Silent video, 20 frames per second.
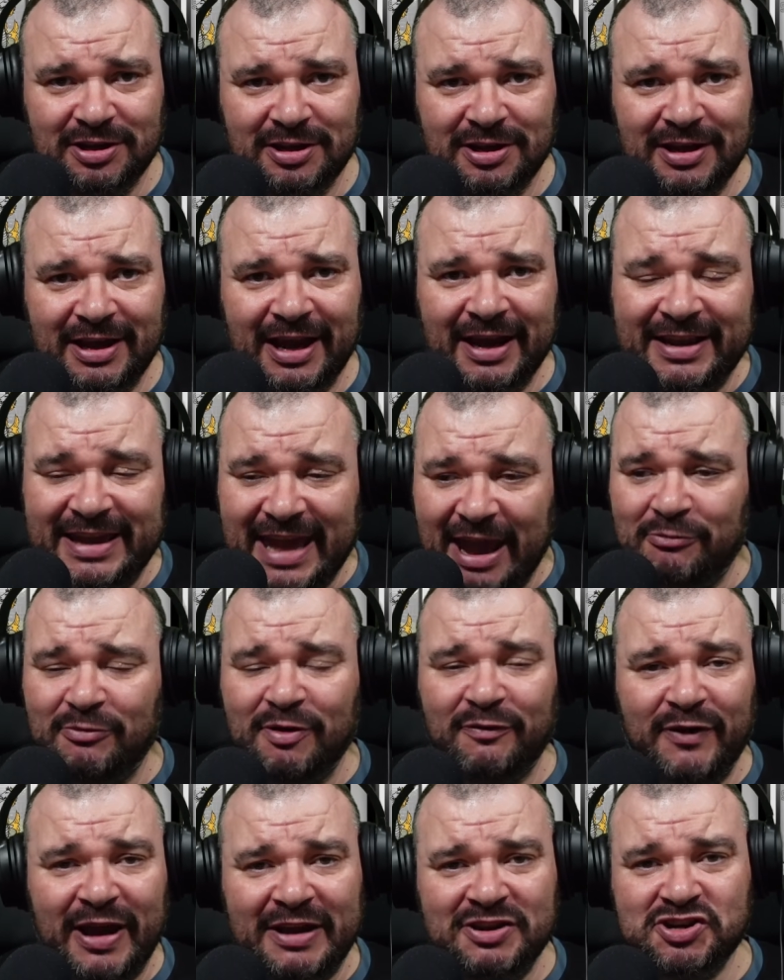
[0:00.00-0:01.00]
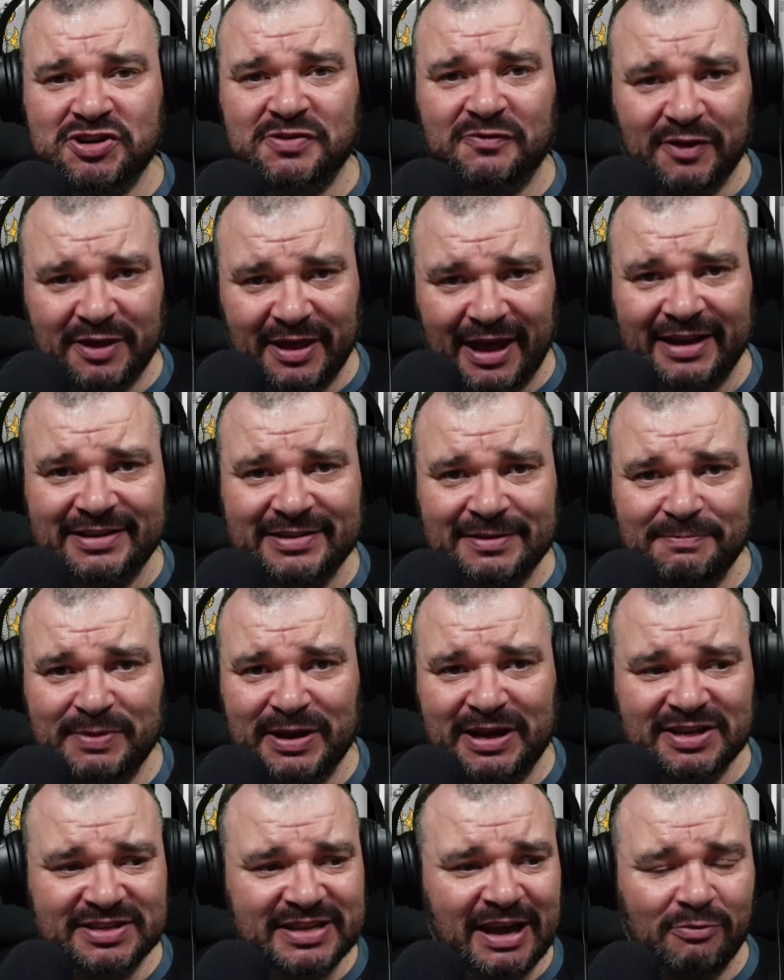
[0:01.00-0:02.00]
and get revenge for that,
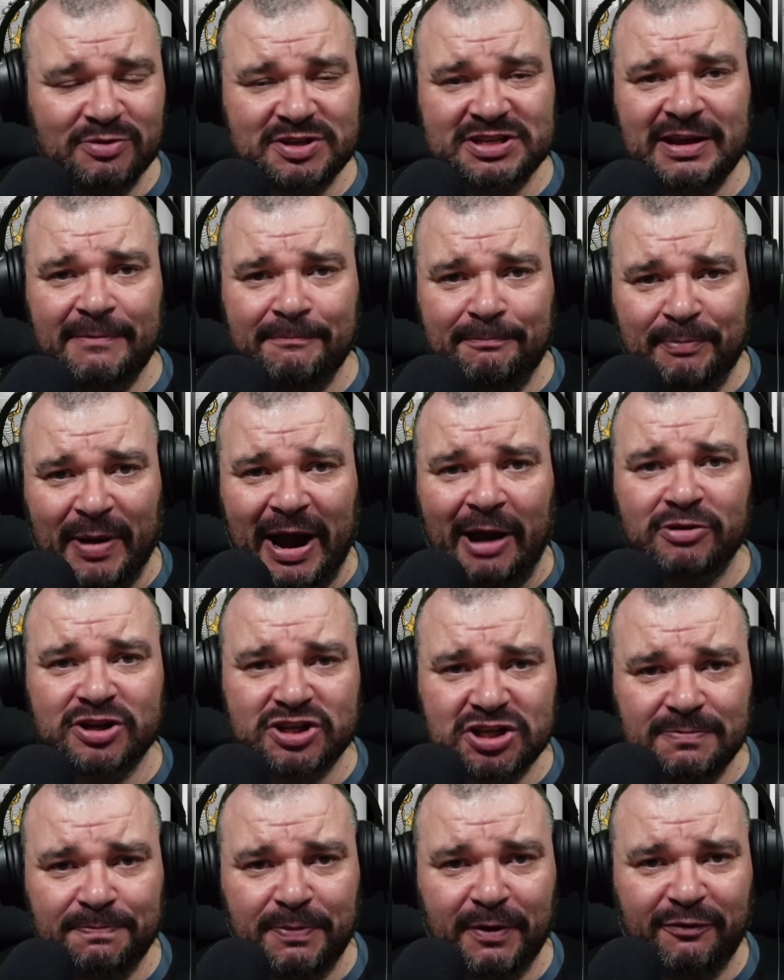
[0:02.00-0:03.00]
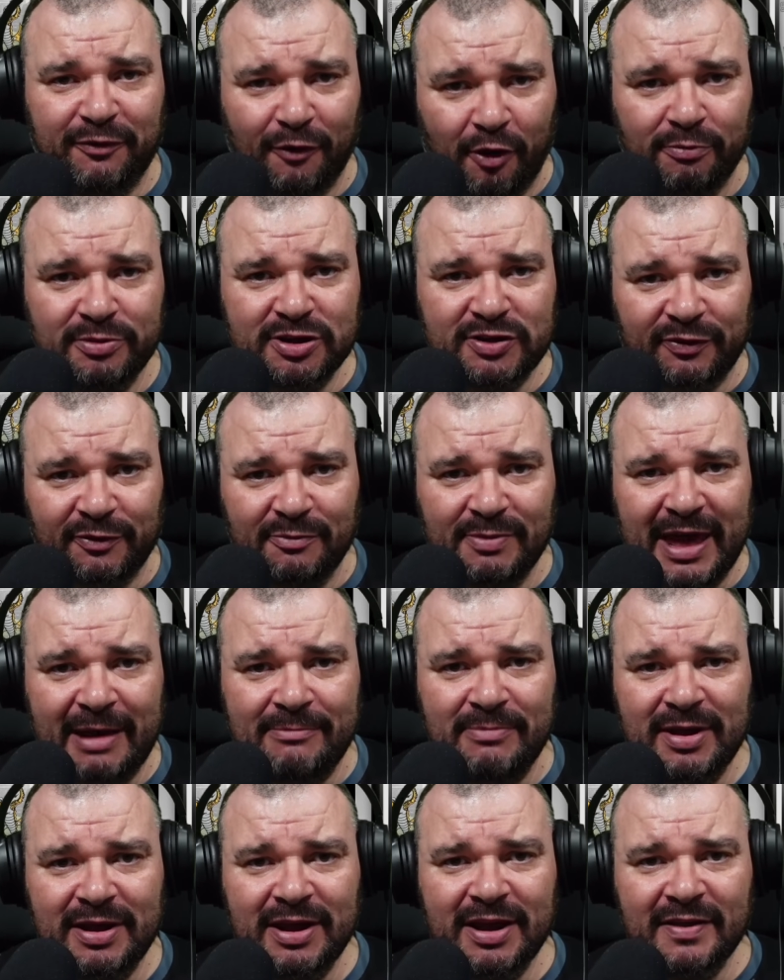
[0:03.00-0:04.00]
because that was an embarrassing performance from them.
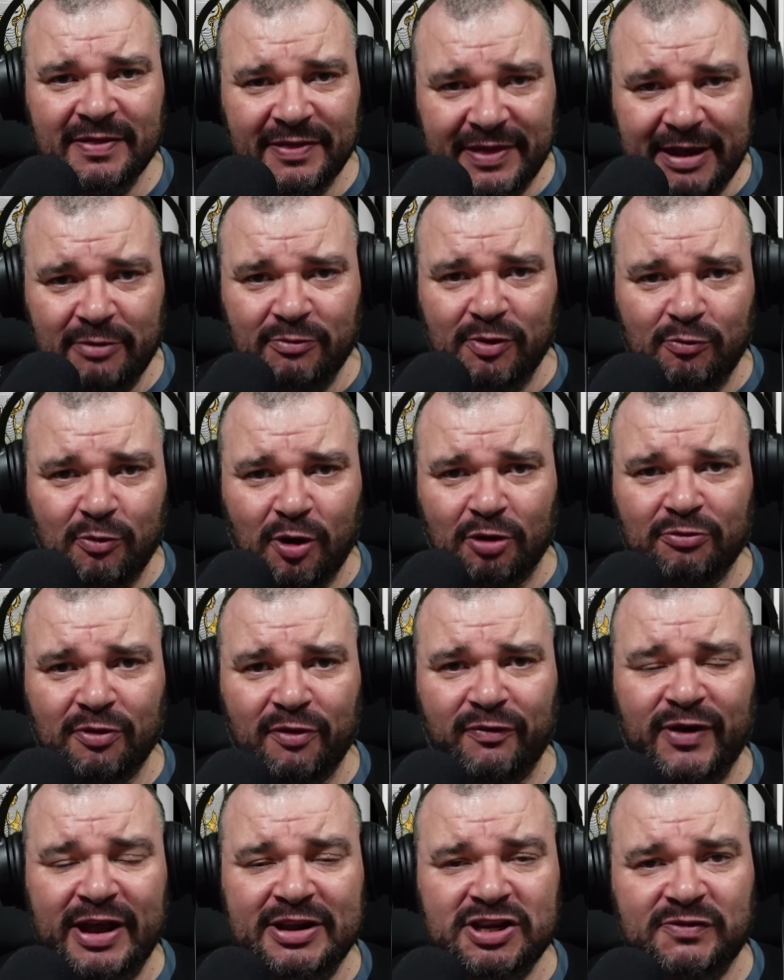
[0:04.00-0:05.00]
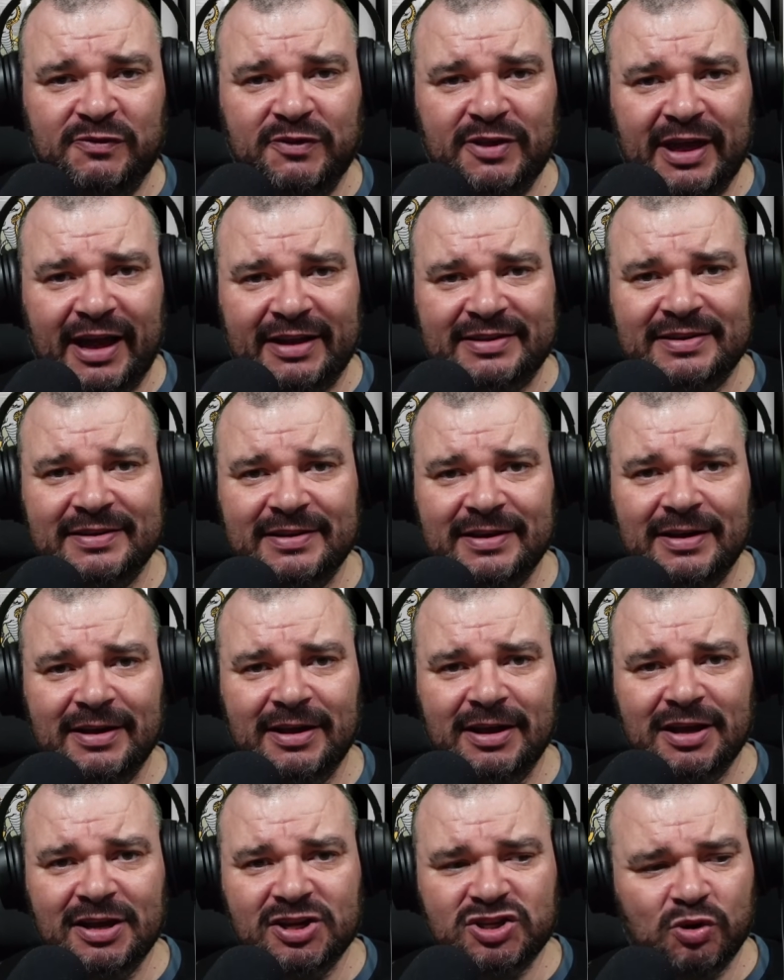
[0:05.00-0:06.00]
They will want revenge for that.
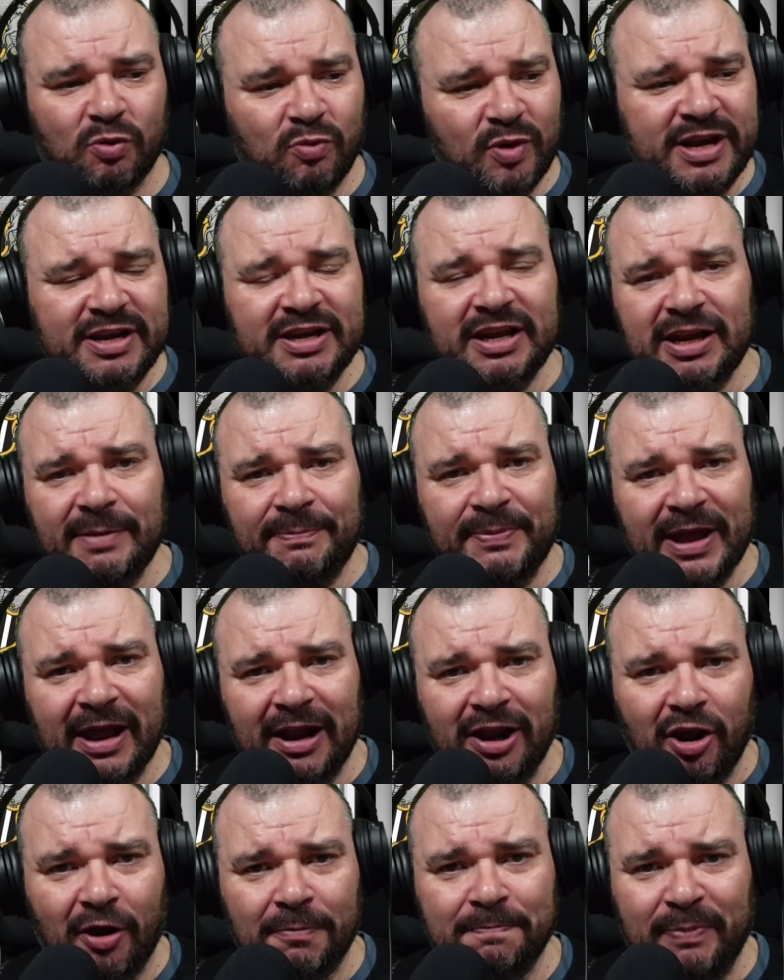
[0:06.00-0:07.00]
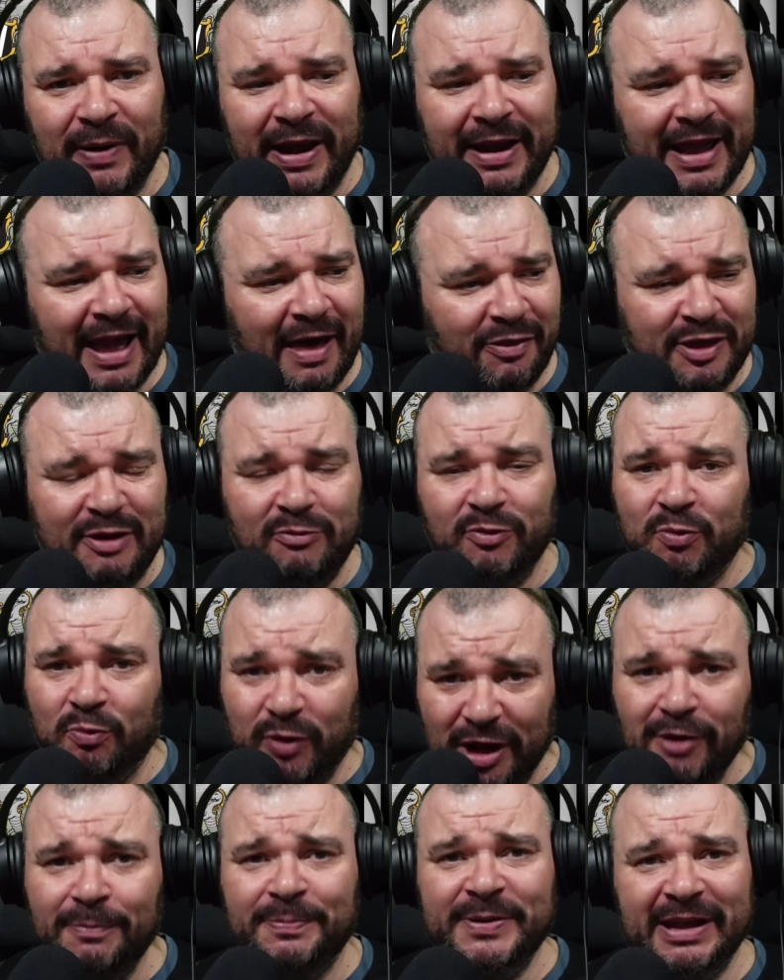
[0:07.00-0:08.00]
So we need to be a lot better. I think we
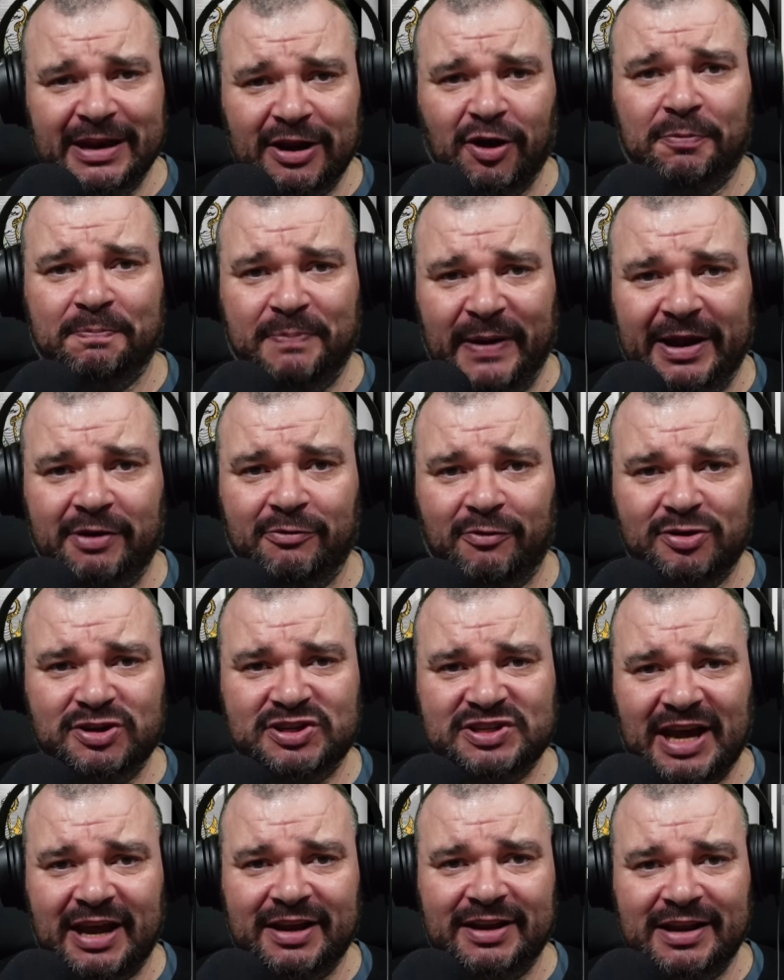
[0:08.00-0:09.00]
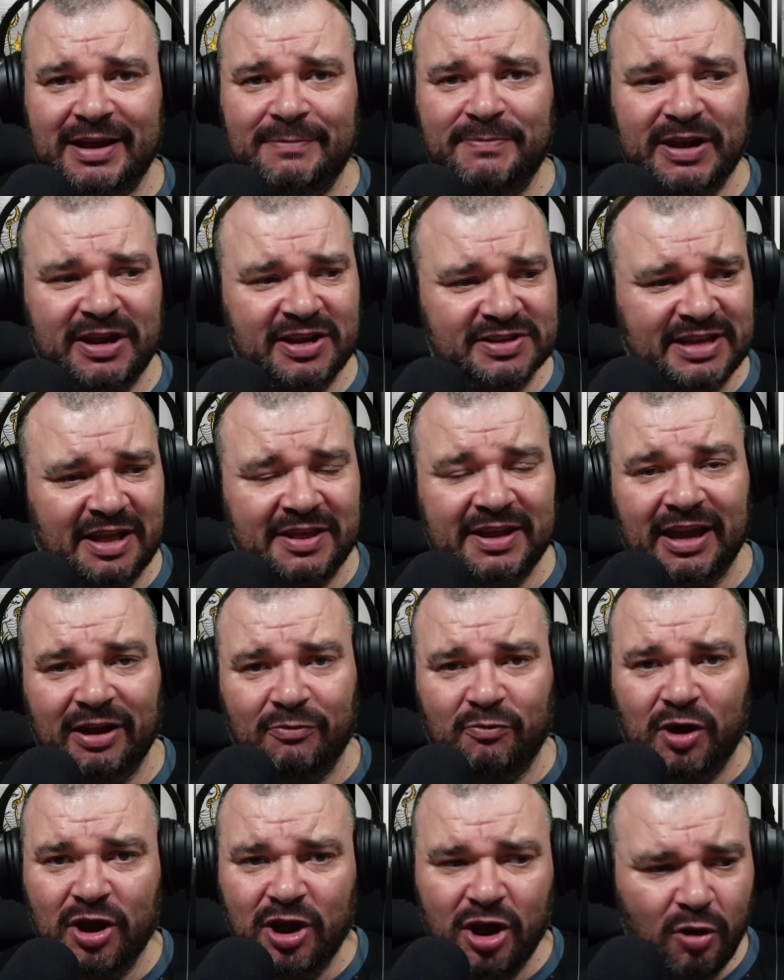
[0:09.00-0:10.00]
will be a lot better on Saturday, because I think
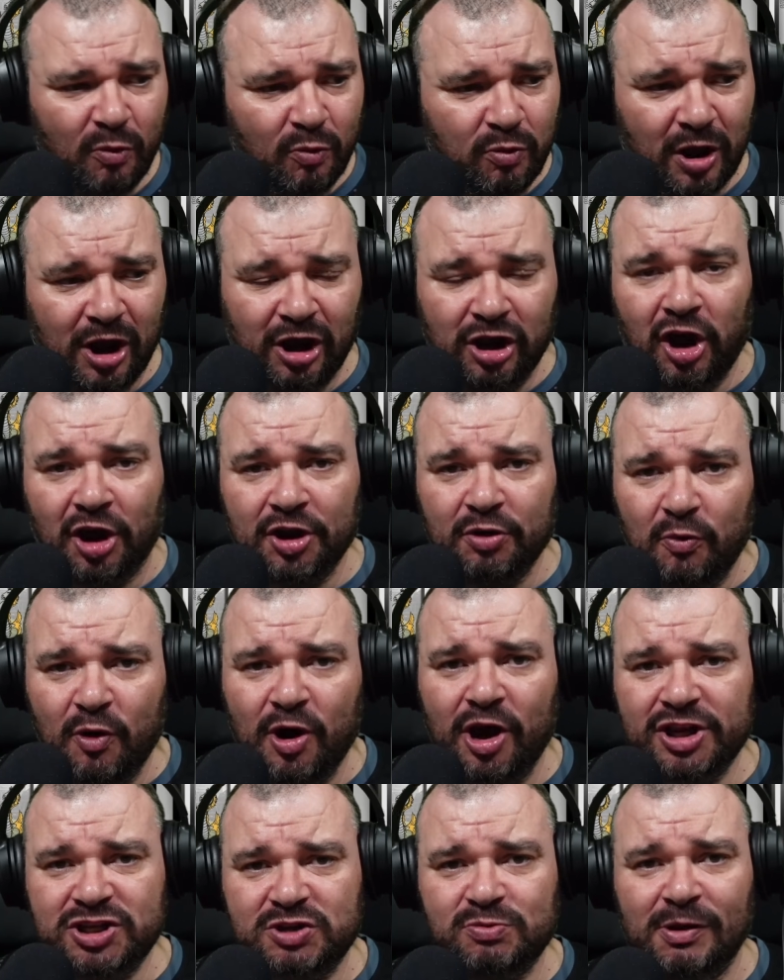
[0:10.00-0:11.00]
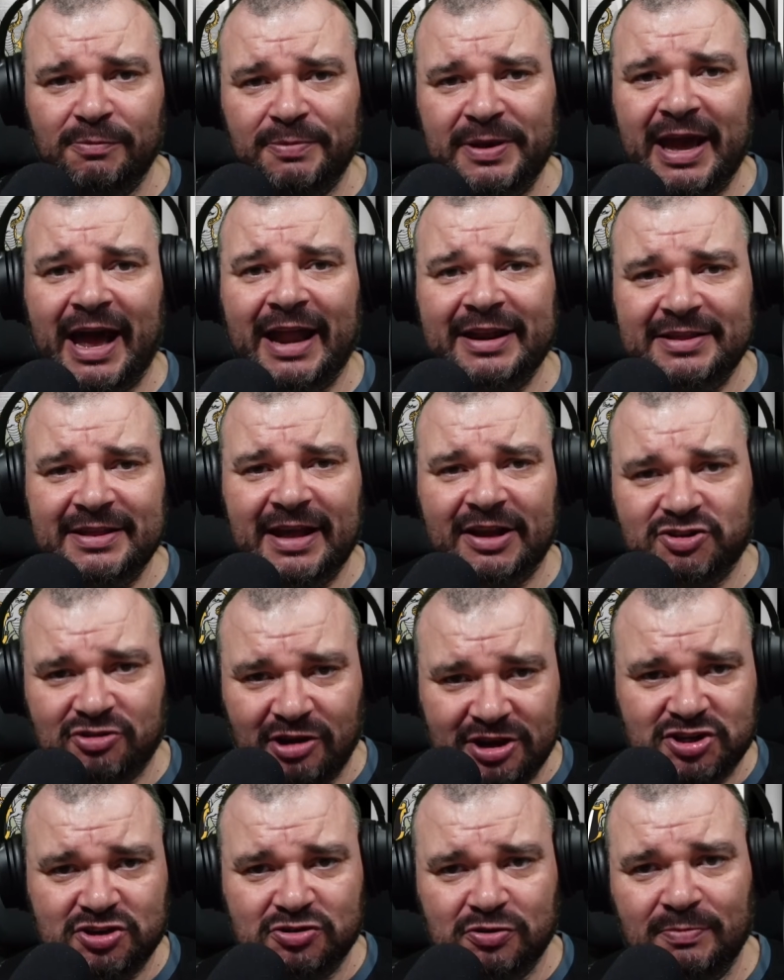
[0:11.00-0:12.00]
a lot of words will be had in that
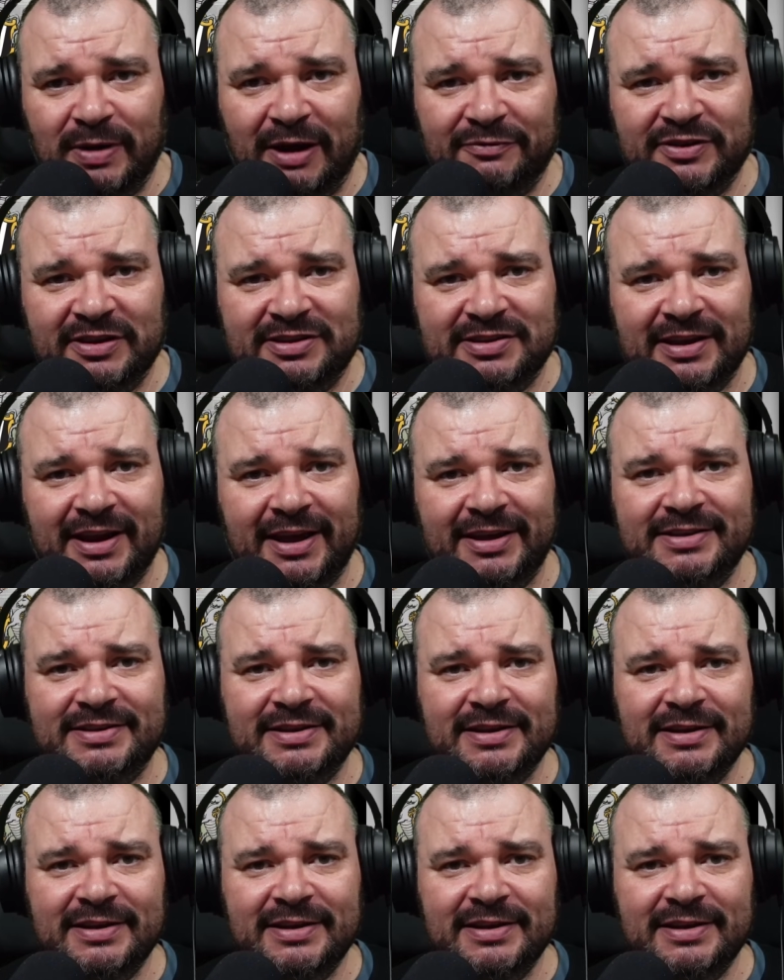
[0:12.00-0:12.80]
dressing room after tonight.